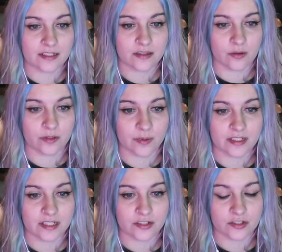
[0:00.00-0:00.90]
The only way to
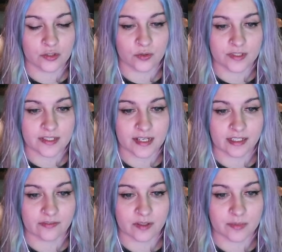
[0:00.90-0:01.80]
get 2
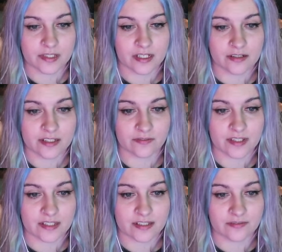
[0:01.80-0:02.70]
consecutive numbers here is if
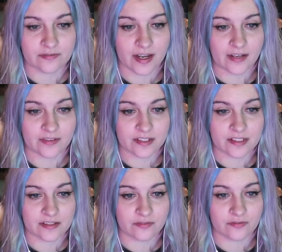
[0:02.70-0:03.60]
this is a 5 and this
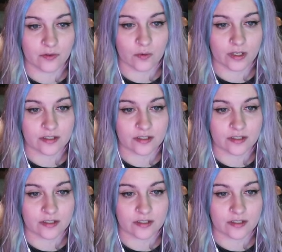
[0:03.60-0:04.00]
is a 4.